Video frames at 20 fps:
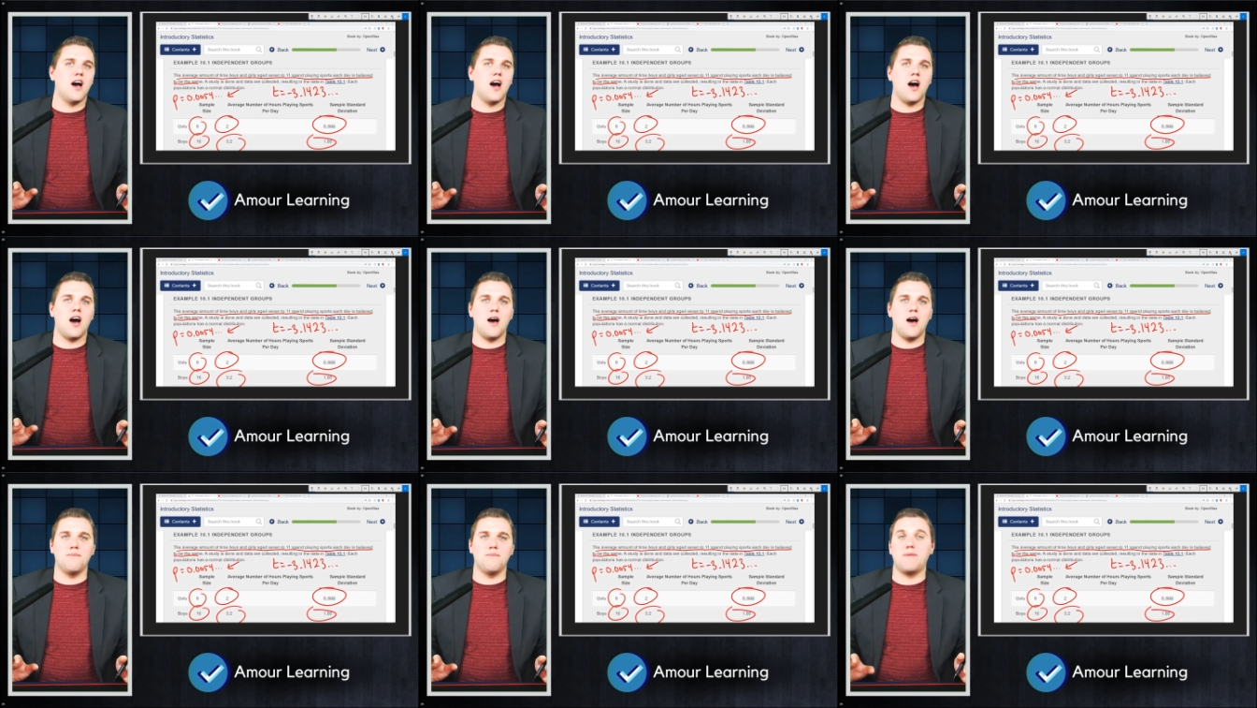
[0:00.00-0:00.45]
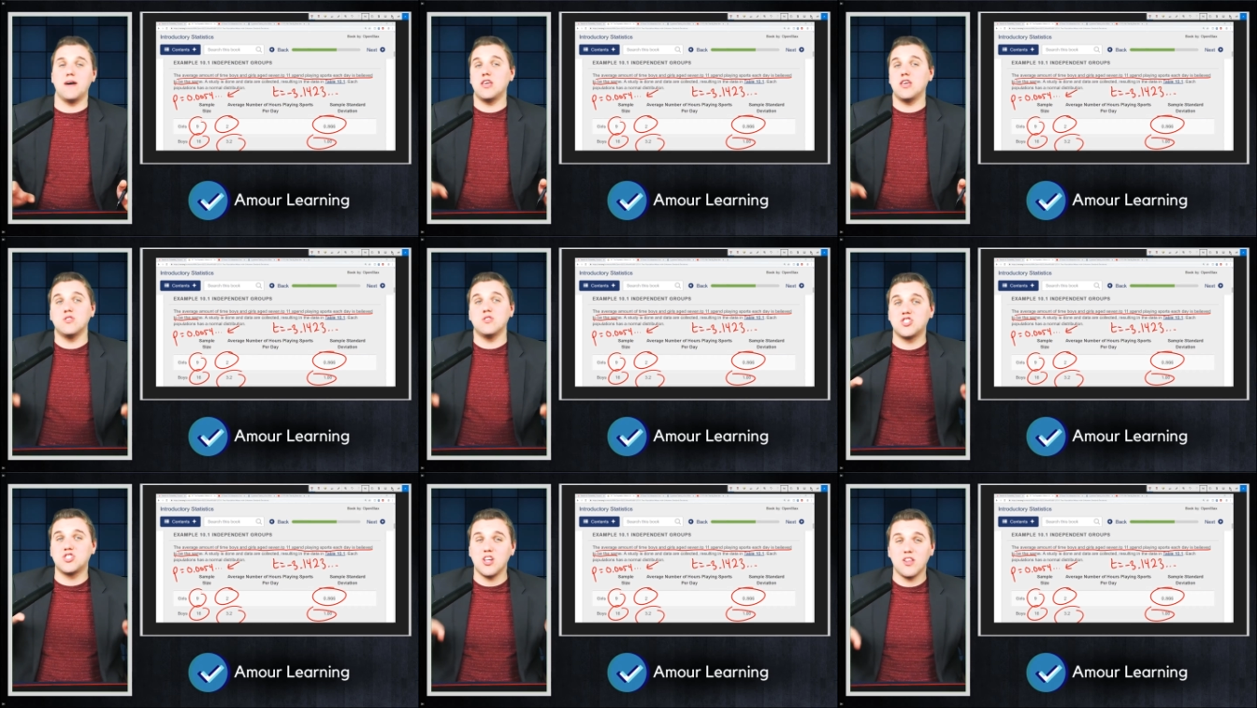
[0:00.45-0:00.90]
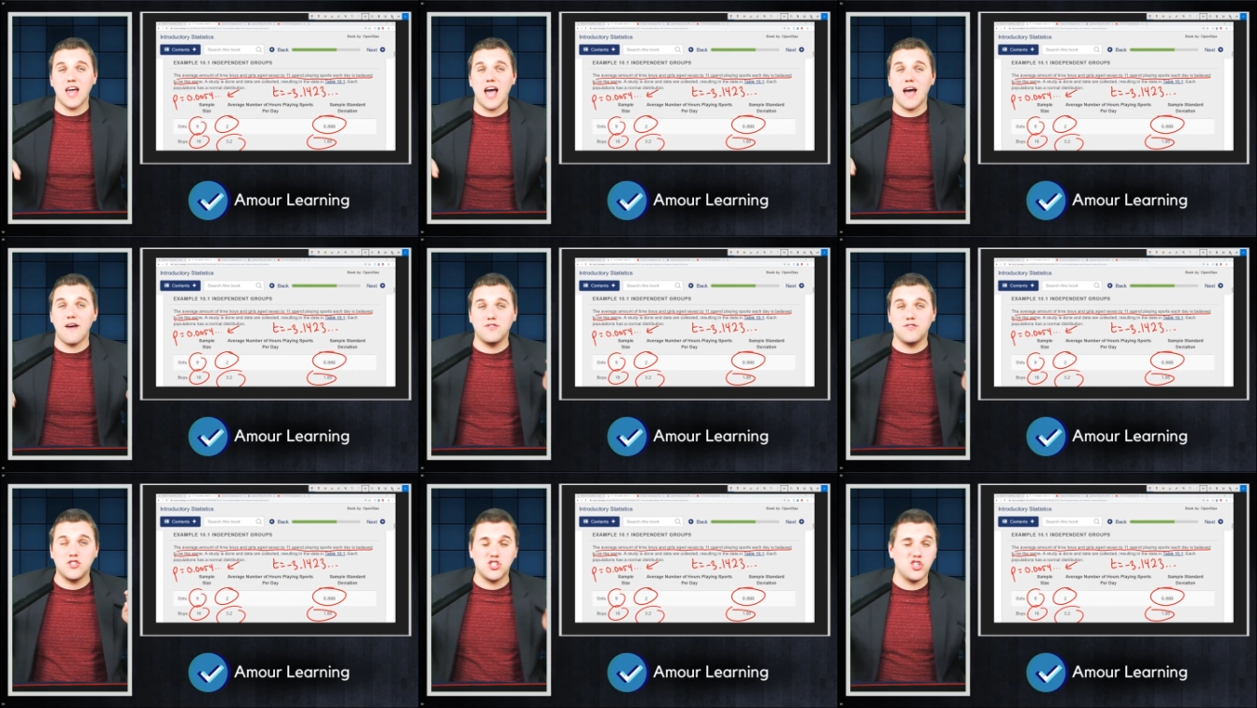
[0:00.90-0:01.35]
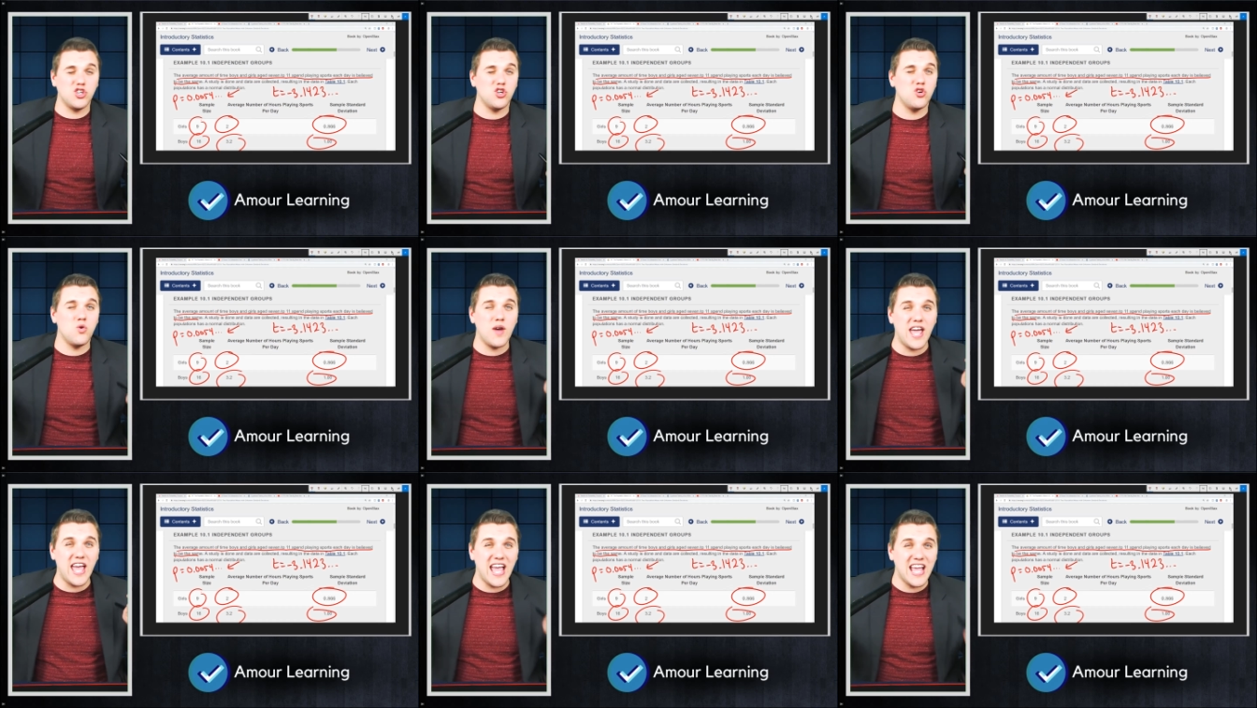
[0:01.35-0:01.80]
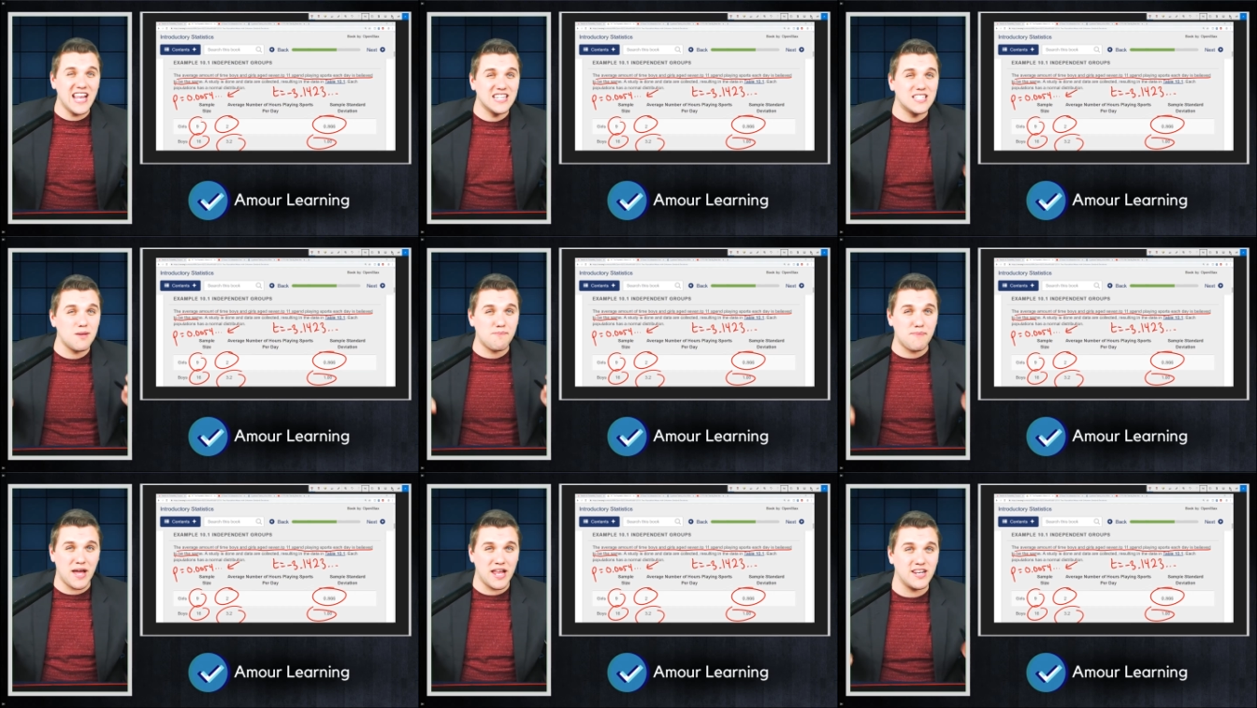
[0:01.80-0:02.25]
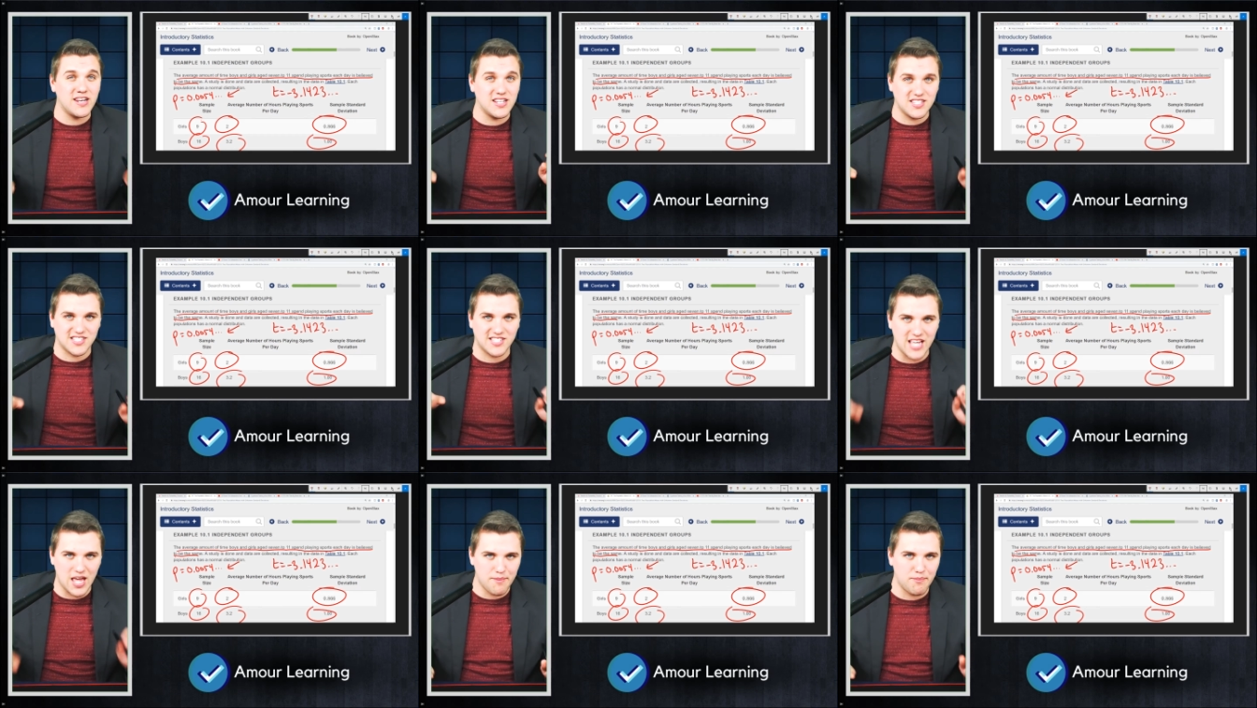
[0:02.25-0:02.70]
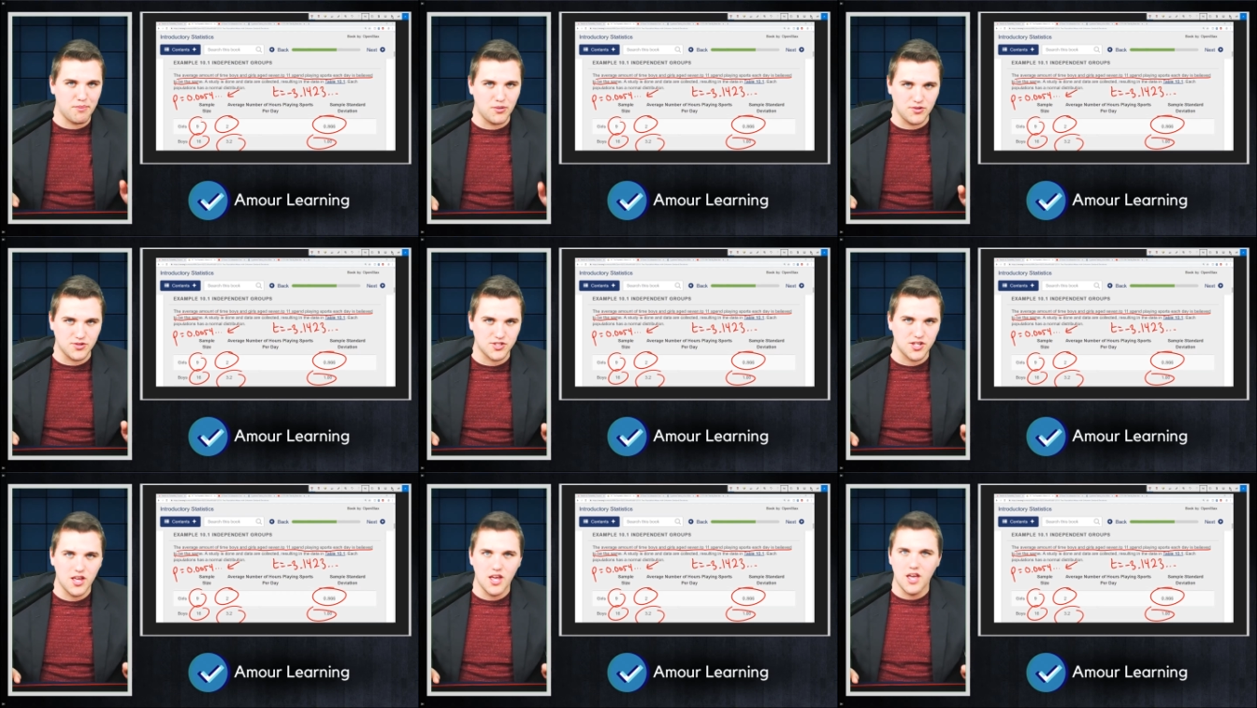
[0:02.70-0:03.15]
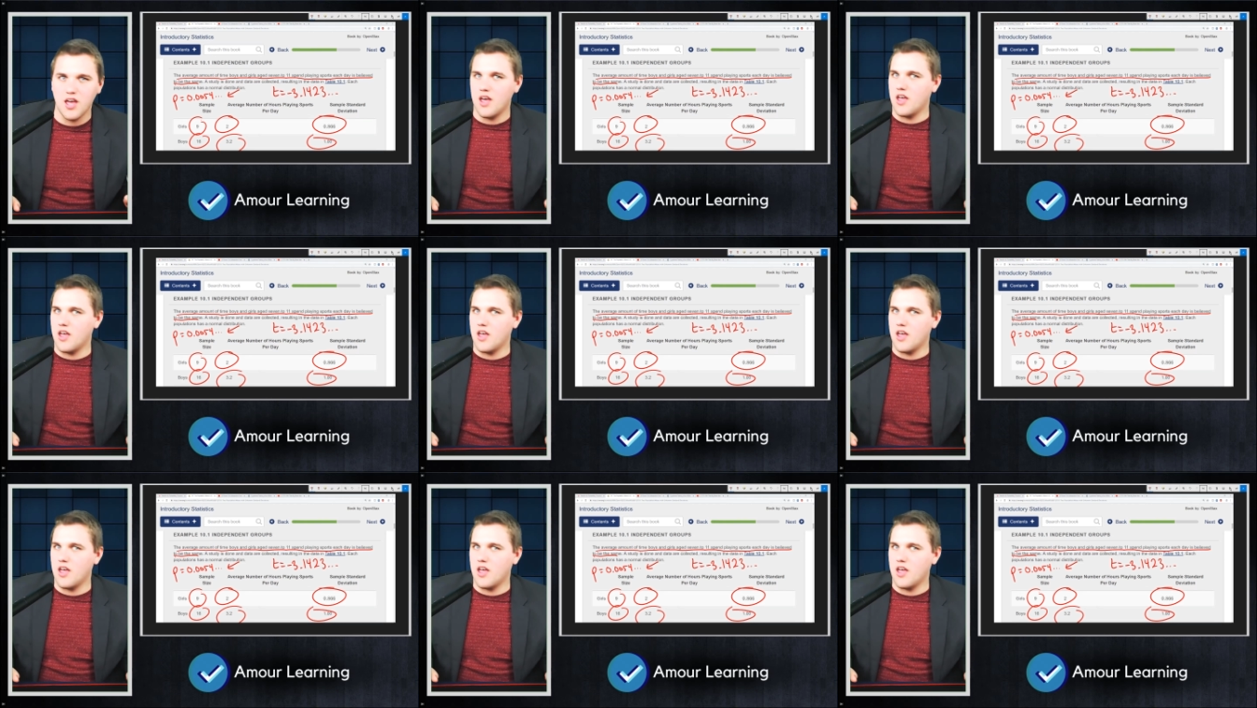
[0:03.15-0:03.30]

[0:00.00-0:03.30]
Um, but you still have two independent samples.